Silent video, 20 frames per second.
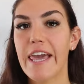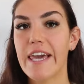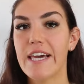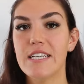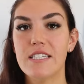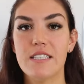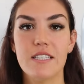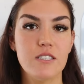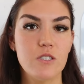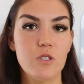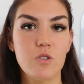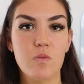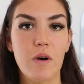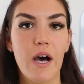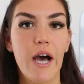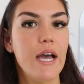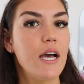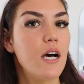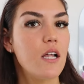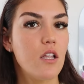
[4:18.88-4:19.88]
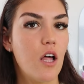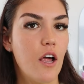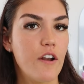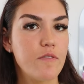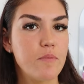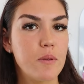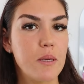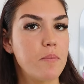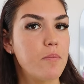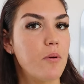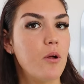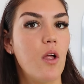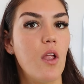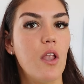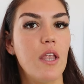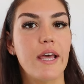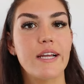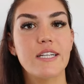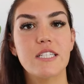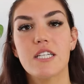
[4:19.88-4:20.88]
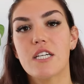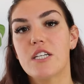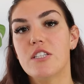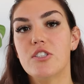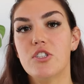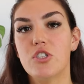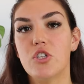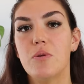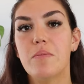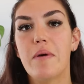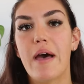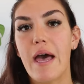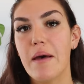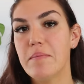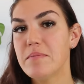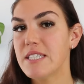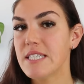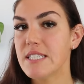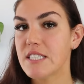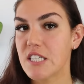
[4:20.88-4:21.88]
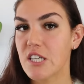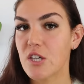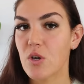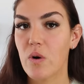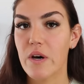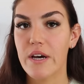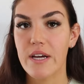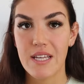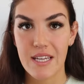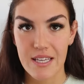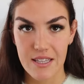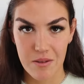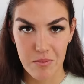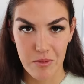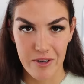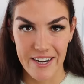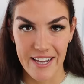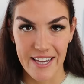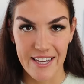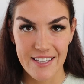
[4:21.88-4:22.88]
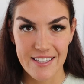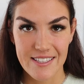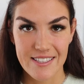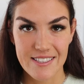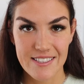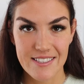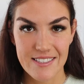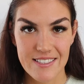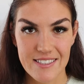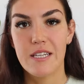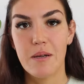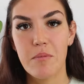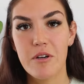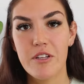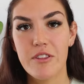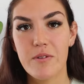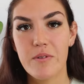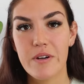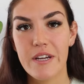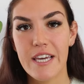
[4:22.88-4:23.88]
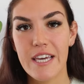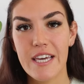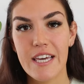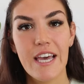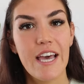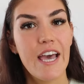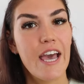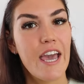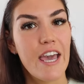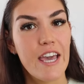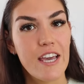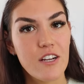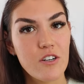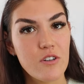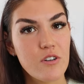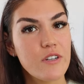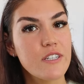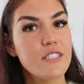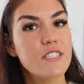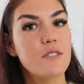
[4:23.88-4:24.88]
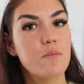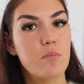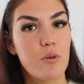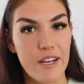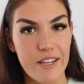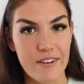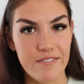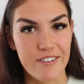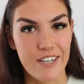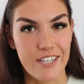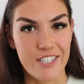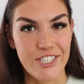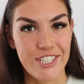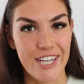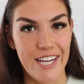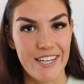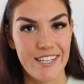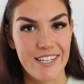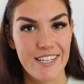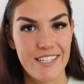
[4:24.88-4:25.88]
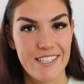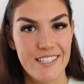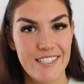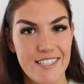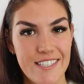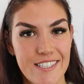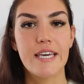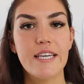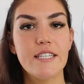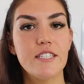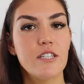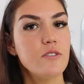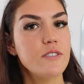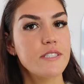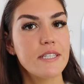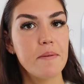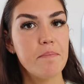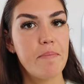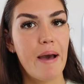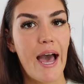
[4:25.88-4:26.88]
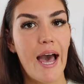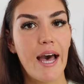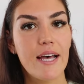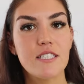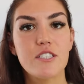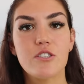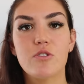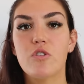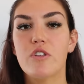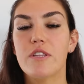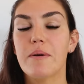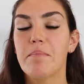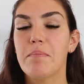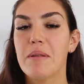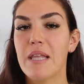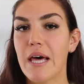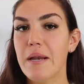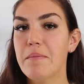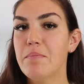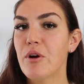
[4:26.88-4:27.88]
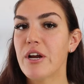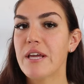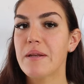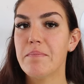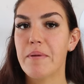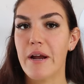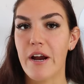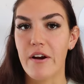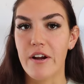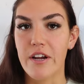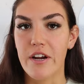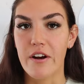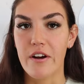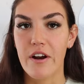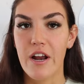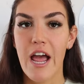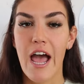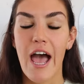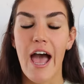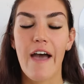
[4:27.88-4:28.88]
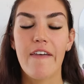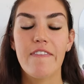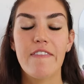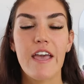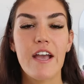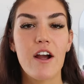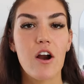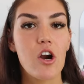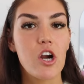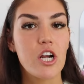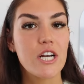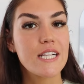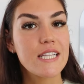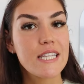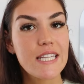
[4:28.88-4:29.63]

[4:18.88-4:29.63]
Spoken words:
And this is why a lot of people like to consume MCT oil in the morning. Number three, increased brain function. Ketones can pass through the blood-brain barrier, and they are a